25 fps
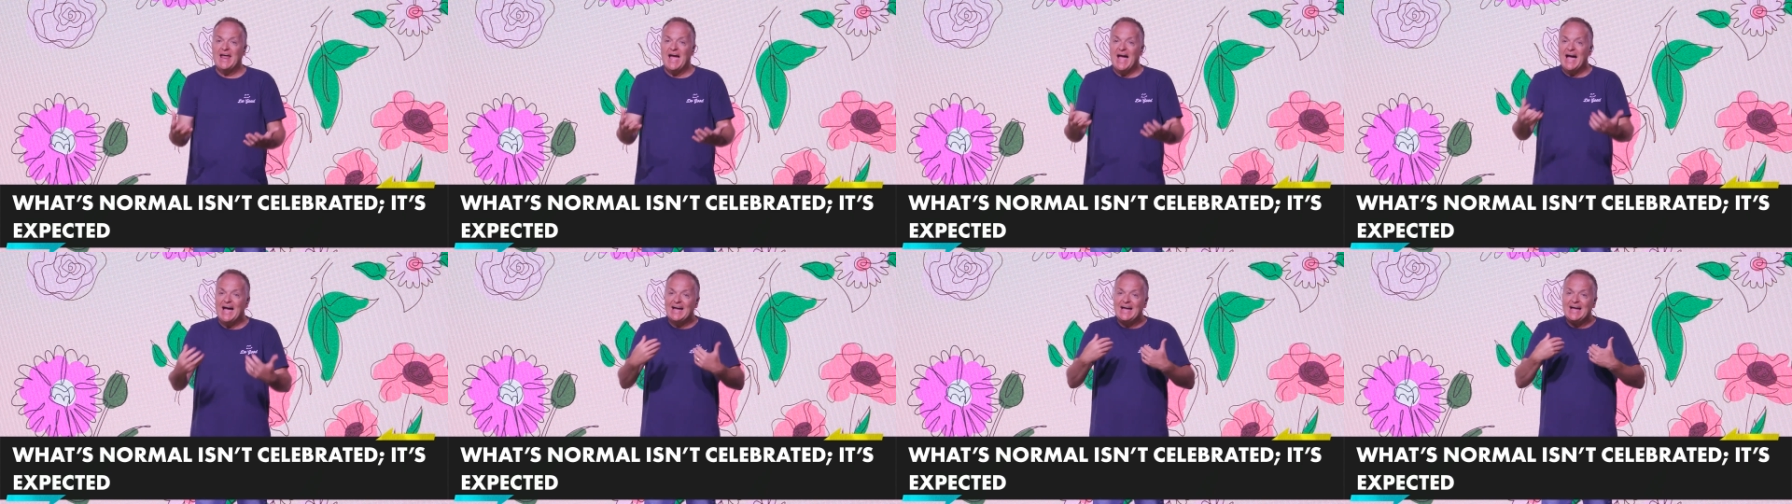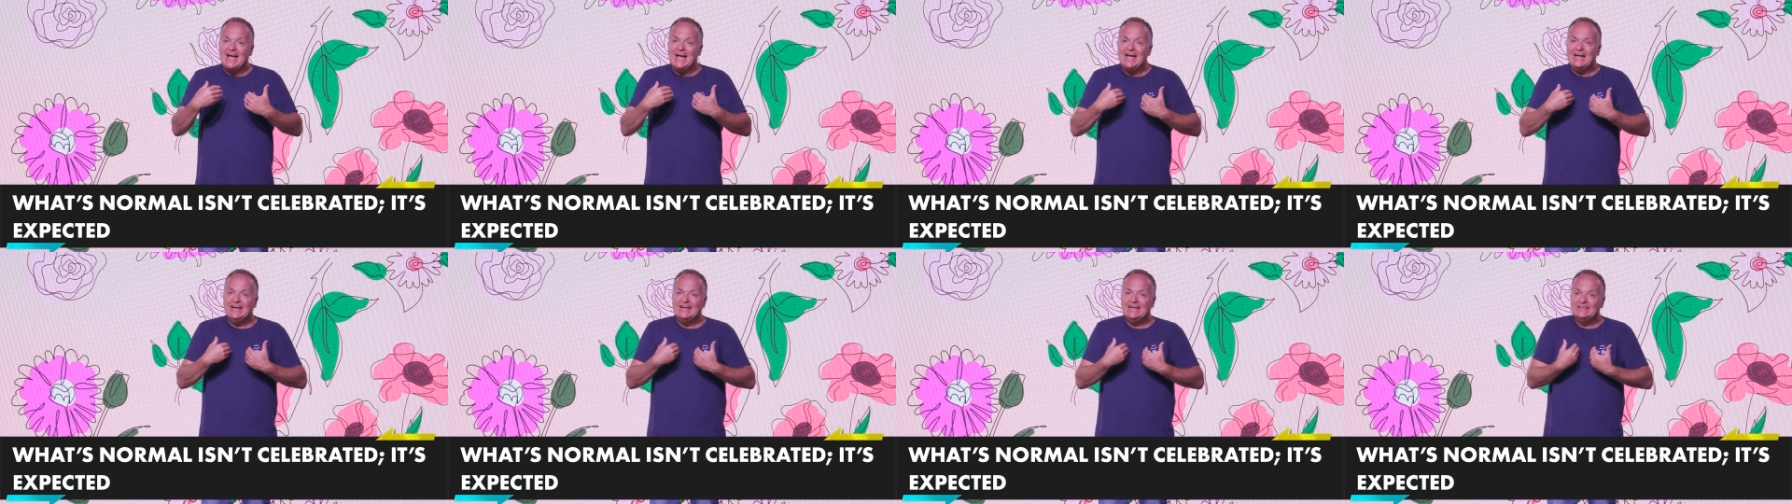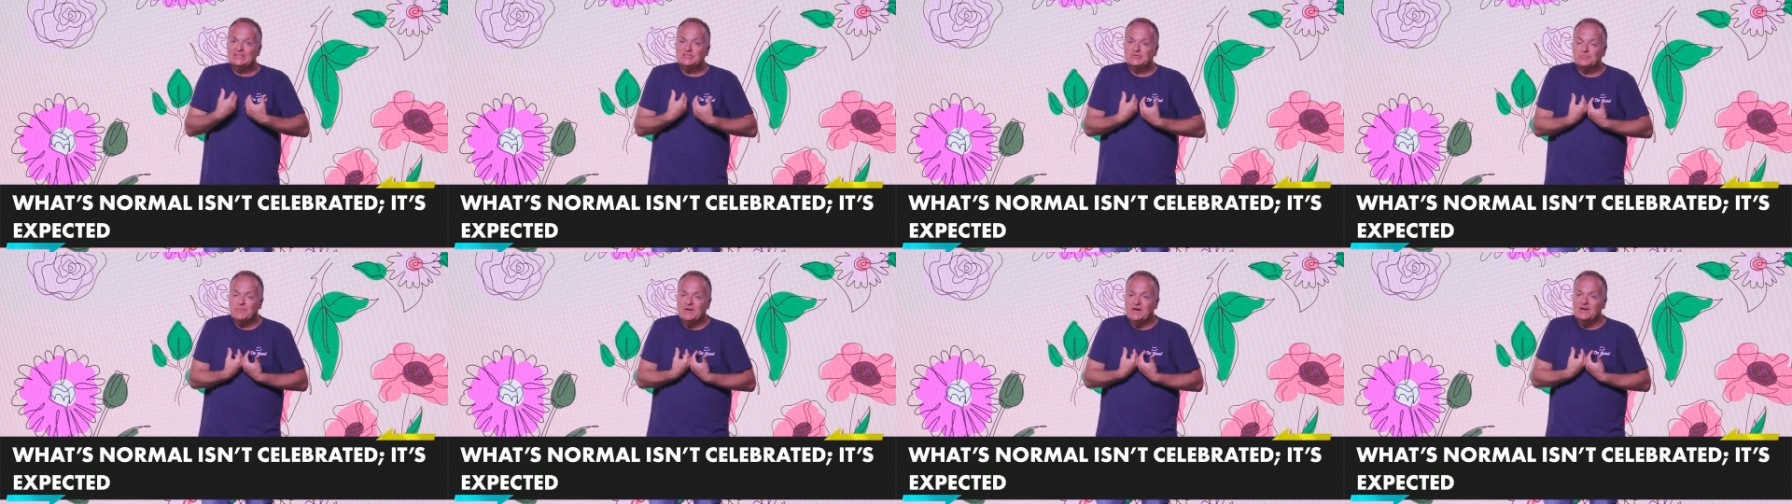I
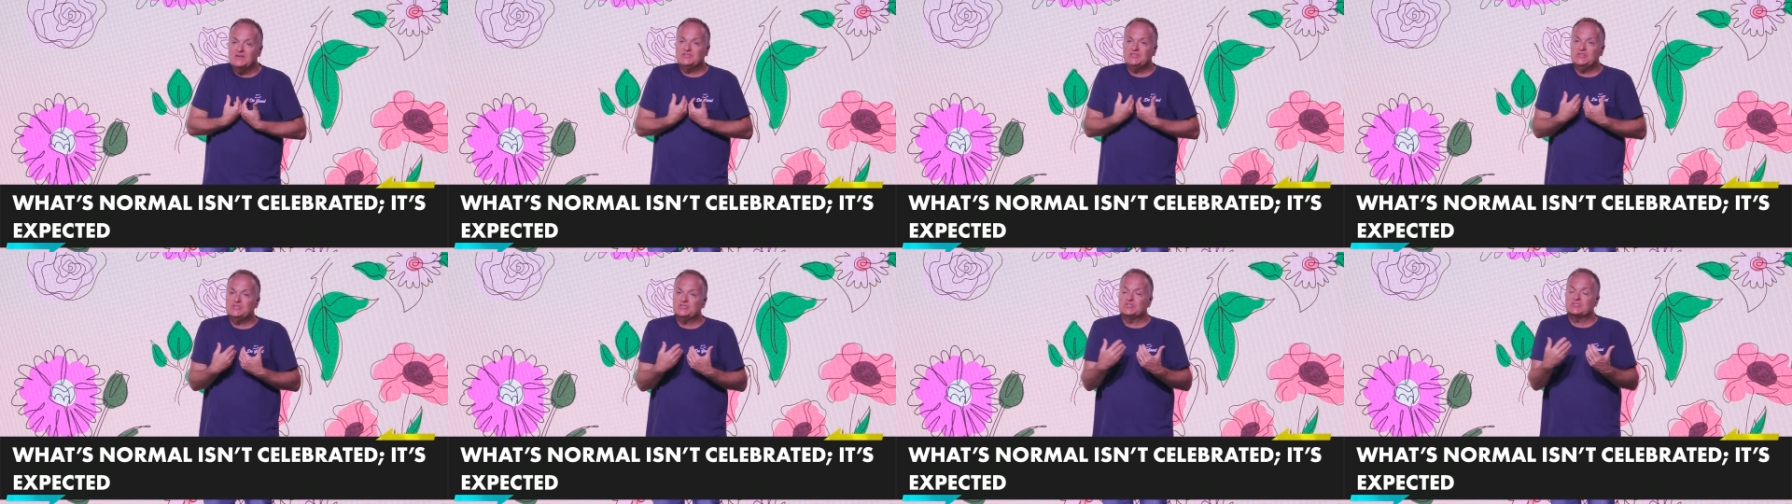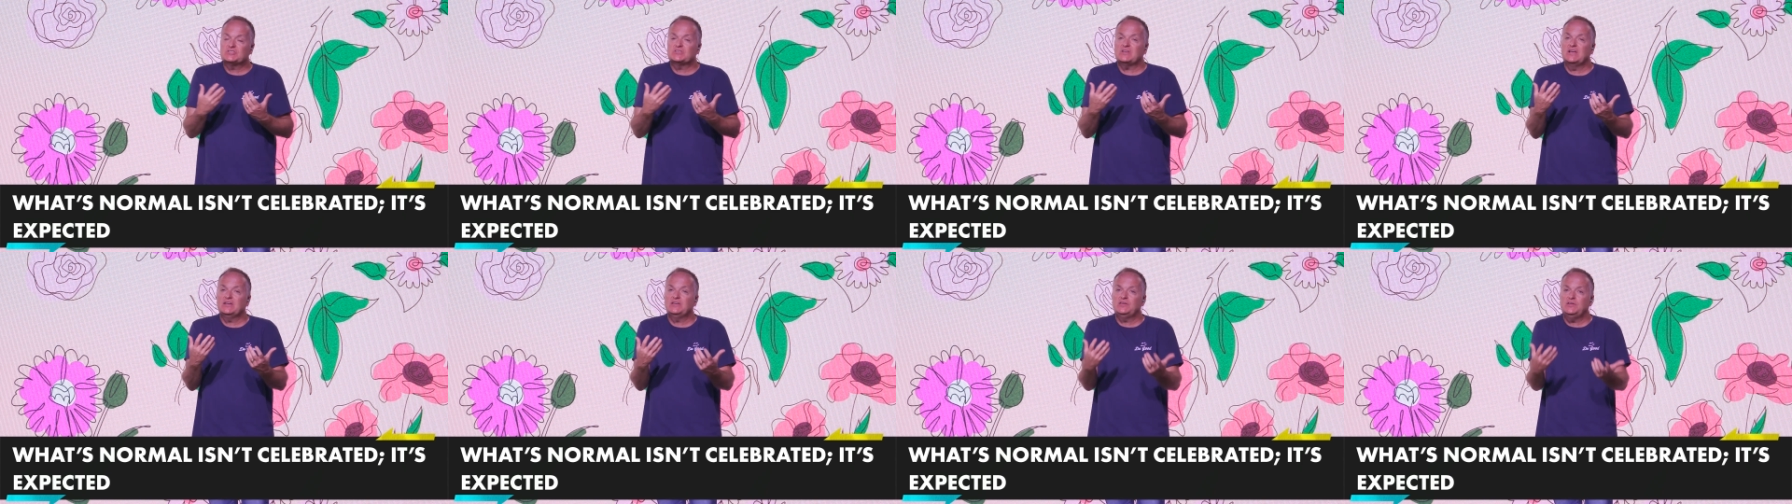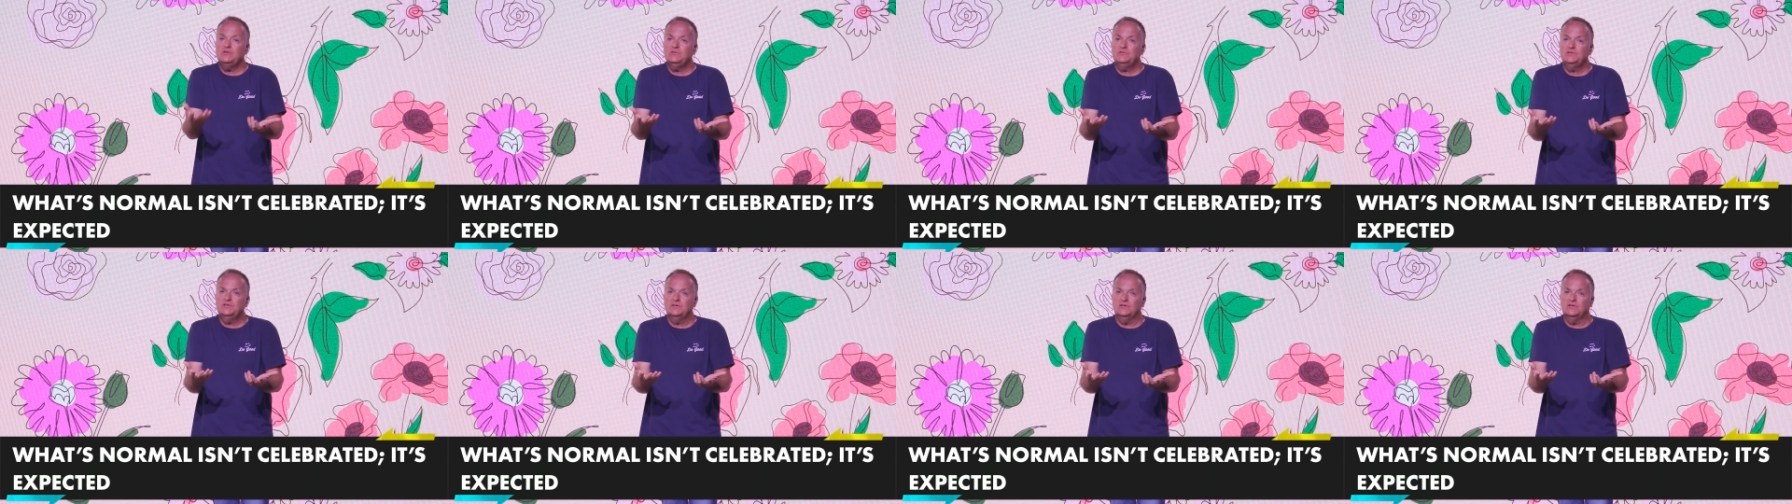experience it just like
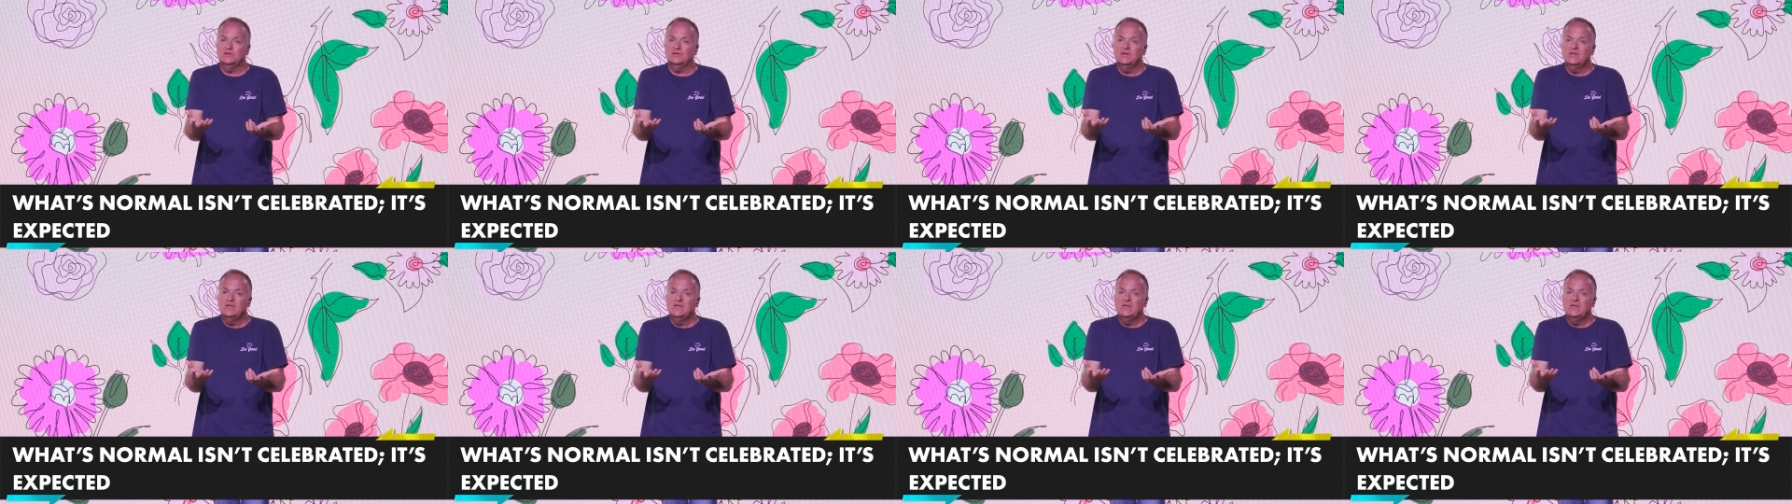you do.